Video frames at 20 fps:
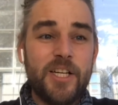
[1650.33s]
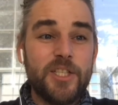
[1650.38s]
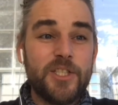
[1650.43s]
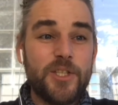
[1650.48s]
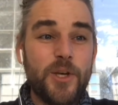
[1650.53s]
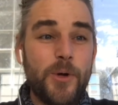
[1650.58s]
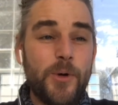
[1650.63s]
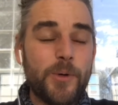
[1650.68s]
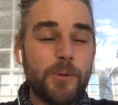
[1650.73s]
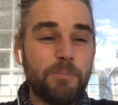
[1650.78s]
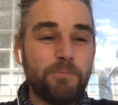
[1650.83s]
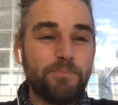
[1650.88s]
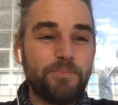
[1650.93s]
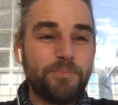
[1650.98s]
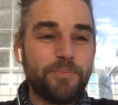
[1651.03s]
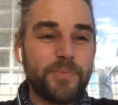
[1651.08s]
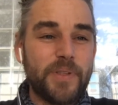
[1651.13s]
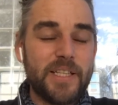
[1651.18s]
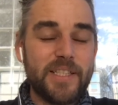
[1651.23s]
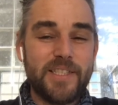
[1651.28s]
So
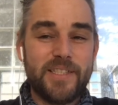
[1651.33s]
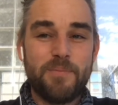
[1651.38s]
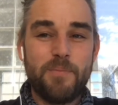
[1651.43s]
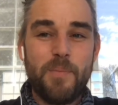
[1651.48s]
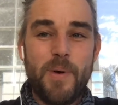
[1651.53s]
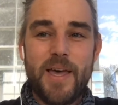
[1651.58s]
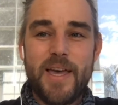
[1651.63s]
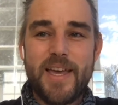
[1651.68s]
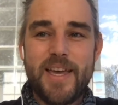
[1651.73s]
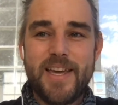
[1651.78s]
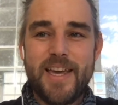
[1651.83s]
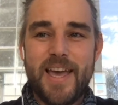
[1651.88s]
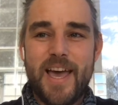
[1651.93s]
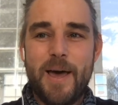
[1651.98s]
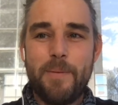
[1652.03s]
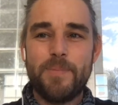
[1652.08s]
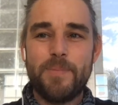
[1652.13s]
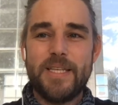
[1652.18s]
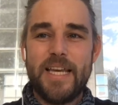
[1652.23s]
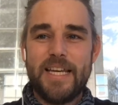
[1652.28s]
that's my
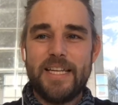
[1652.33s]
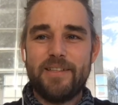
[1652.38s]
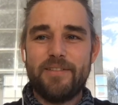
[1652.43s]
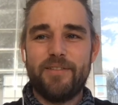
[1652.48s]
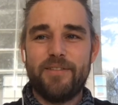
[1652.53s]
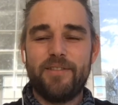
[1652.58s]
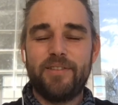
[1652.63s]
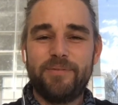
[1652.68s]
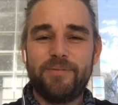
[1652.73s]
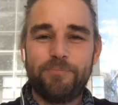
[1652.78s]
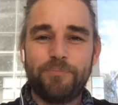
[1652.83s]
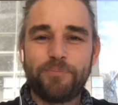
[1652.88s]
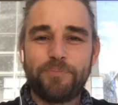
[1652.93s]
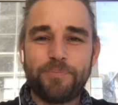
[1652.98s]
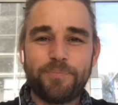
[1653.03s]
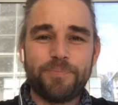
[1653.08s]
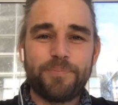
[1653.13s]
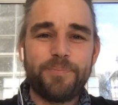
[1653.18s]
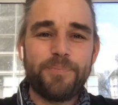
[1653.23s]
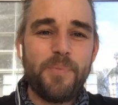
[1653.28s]
update.
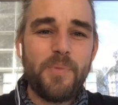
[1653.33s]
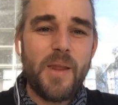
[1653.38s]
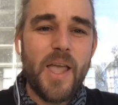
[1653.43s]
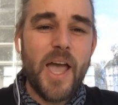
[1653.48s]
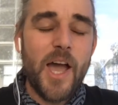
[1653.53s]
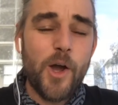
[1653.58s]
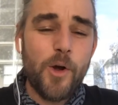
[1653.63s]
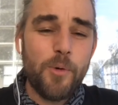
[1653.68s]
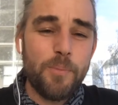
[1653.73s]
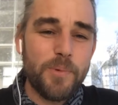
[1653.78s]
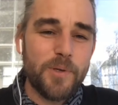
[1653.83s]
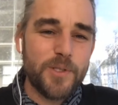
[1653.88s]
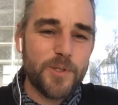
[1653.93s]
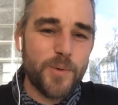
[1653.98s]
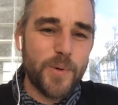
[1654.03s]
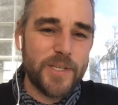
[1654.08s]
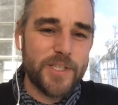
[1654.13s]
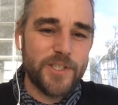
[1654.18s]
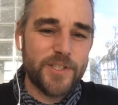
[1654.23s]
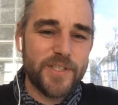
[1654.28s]
I hope those
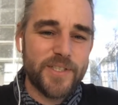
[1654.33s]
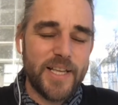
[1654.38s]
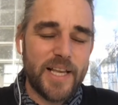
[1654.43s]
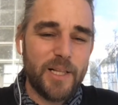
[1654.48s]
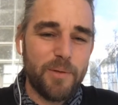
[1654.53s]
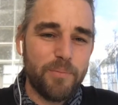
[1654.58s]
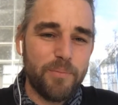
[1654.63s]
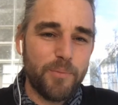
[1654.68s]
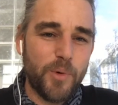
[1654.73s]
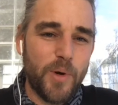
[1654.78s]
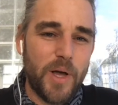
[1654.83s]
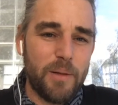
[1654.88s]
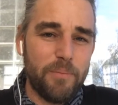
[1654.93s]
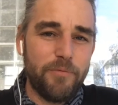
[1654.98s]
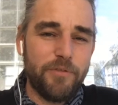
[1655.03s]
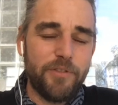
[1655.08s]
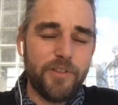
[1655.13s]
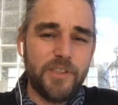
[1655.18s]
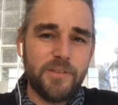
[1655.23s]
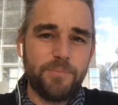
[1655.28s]
questions were
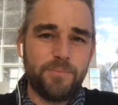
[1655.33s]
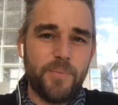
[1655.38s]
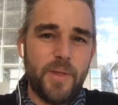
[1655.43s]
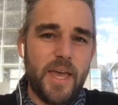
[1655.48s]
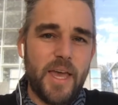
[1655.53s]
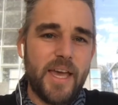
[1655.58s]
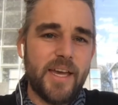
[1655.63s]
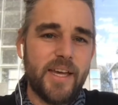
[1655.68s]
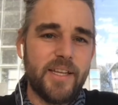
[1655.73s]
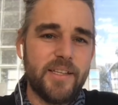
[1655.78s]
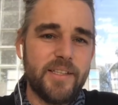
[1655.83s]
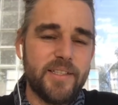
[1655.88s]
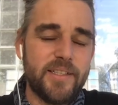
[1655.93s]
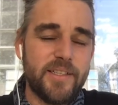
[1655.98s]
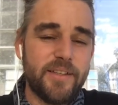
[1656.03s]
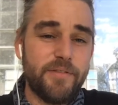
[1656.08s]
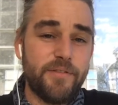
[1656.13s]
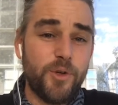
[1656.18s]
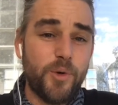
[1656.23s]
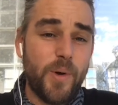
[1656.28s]
helpful. And
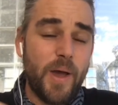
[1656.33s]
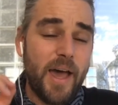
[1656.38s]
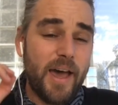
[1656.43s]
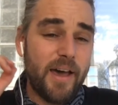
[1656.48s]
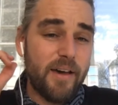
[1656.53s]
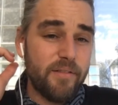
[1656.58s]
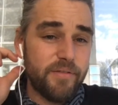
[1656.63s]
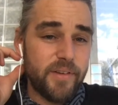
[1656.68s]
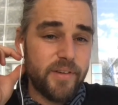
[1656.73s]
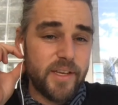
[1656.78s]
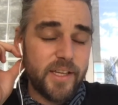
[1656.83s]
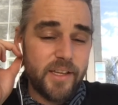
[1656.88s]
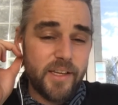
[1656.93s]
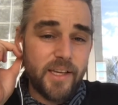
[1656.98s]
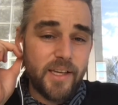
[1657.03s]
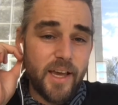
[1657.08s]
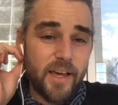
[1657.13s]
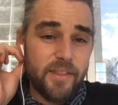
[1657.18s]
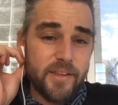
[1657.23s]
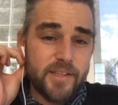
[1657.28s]
if you have
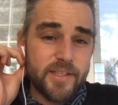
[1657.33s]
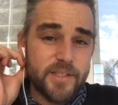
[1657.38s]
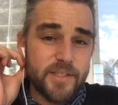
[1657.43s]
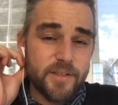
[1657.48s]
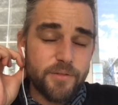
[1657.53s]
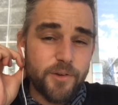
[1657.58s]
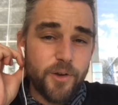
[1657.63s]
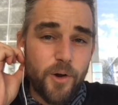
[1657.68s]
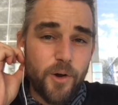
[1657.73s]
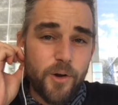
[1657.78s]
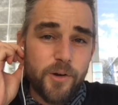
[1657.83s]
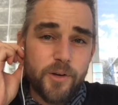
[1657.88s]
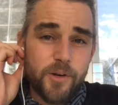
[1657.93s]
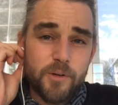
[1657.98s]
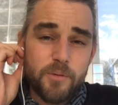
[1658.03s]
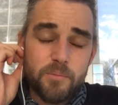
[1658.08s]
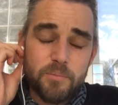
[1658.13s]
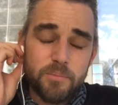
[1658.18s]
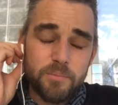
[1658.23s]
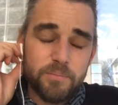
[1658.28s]
any others of your
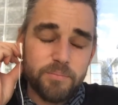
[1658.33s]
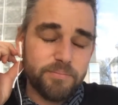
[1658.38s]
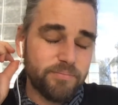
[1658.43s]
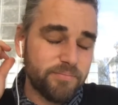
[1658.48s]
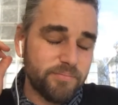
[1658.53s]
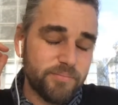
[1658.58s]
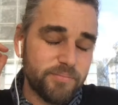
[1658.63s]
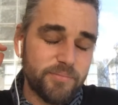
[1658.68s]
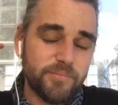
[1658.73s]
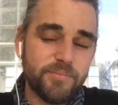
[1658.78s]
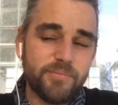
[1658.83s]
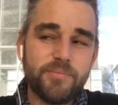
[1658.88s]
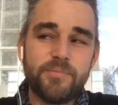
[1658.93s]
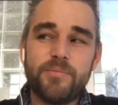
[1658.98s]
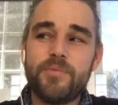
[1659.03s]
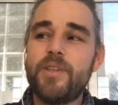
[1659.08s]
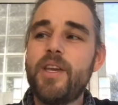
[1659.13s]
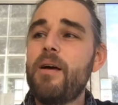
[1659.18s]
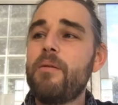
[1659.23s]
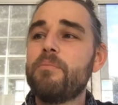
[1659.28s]
own,
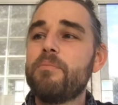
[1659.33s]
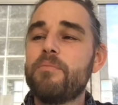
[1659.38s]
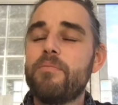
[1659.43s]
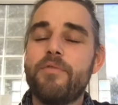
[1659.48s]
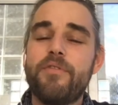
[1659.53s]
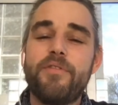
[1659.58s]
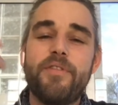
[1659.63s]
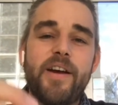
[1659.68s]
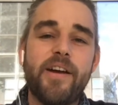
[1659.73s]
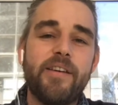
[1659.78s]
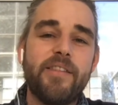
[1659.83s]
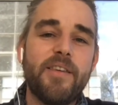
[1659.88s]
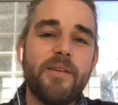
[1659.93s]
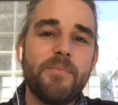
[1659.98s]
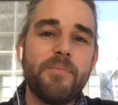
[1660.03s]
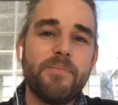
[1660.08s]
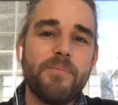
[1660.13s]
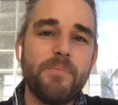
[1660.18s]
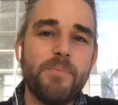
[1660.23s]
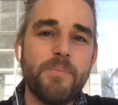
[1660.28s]
fire
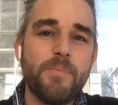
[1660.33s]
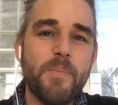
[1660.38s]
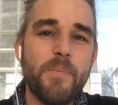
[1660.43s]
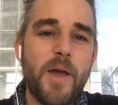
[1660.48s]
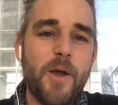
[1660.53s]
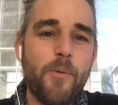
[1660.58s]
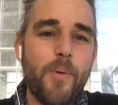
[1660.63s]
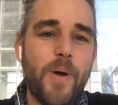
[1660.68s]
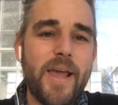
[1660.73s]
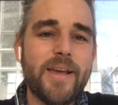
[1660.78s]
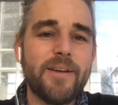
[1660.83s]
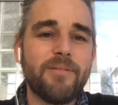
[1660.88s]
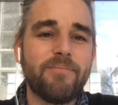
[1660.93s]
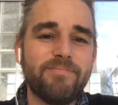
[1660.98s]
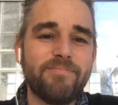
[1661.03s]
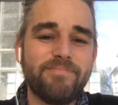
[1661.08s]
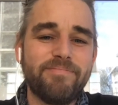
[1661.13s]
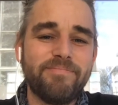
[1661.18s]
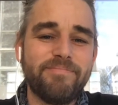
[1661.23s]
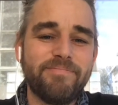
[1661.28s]
them my way.
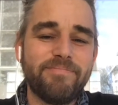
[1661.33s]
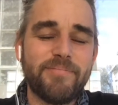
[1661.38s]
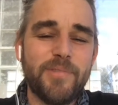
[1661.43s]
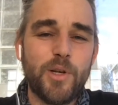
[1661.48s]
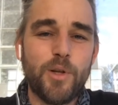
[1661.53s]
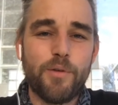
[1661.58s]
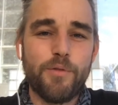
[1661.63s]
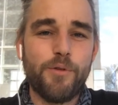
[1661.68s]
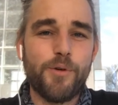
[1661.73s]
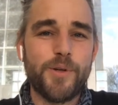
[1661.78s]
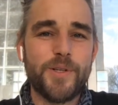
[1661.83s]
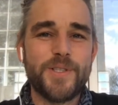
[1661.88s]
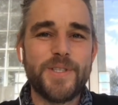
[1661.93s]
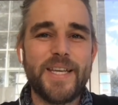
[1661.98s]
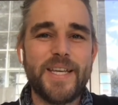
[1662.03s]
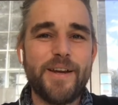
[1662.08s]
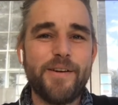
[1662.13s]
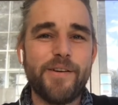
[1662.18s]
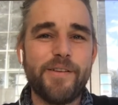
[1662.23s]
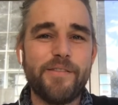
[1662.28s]
Look forward
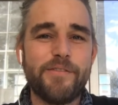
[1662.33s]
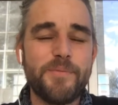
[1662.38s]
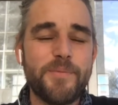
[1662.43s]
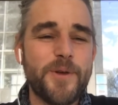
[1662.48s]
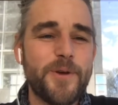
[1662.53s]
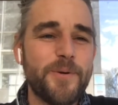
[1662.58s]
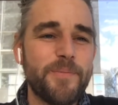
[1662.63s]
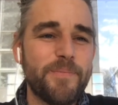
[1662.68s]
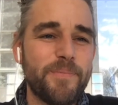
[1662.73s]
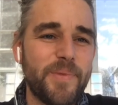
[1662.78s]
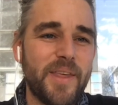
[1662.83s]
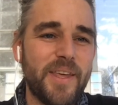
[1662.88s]
to hearing from you.